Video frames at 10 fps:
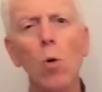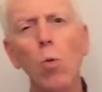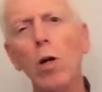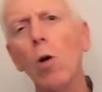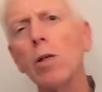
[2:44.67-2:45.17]

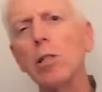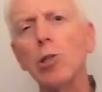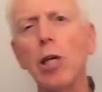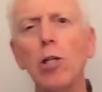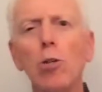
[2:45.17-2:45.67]
we're going to
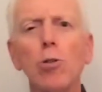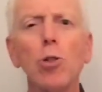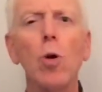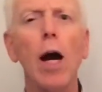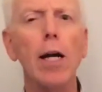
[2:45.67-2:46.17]
send you
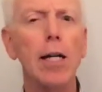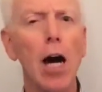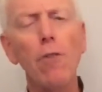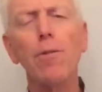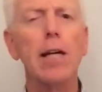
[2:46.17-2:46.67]
to a
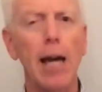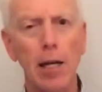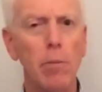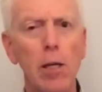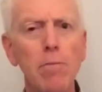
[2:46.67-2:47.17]
golf
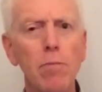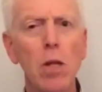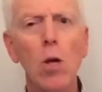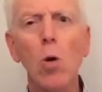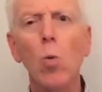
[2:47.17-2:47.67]
academy
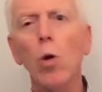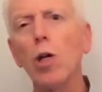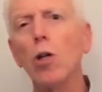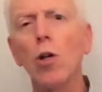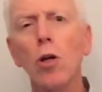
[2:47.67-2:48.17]
where
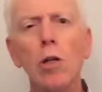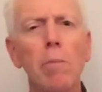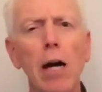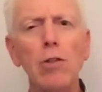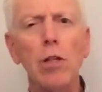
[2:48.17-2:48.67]
you'll learn
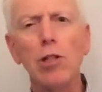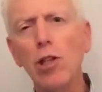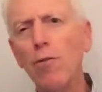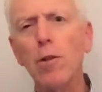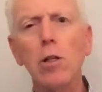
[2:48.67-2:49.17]
about the
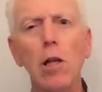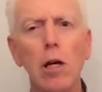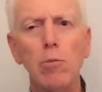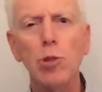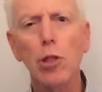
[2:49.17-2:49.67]
different
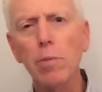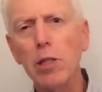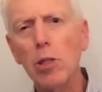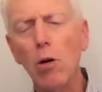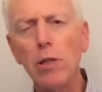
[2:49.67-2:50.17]
clubs. You'll be
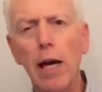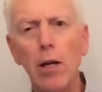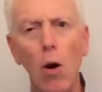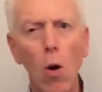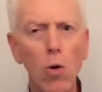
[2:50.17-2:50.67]
told how
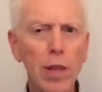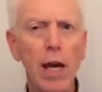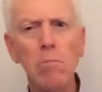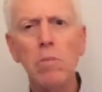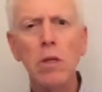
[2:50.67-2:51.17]
to hold
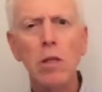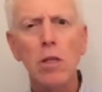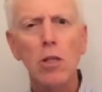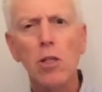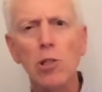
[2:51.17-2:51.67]
them.
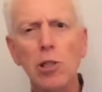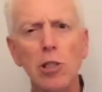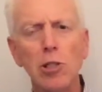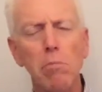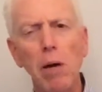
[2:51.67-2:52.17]
You'll see
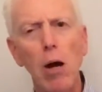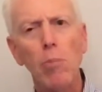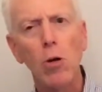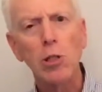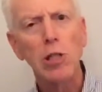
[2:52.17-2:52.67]
some
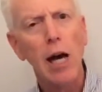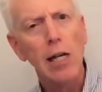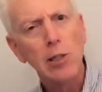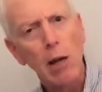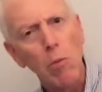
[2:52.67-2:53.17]
PowerPoint
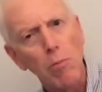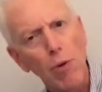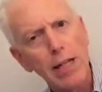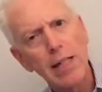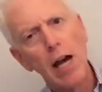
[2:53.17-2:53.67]
slides that will
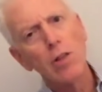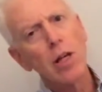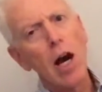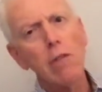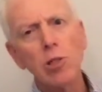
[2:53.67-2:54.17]
break down the
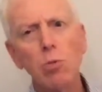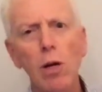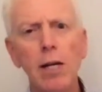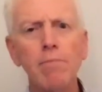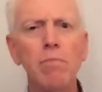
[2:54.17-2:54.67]
golf
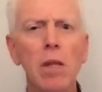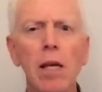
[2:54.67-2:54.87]
swing.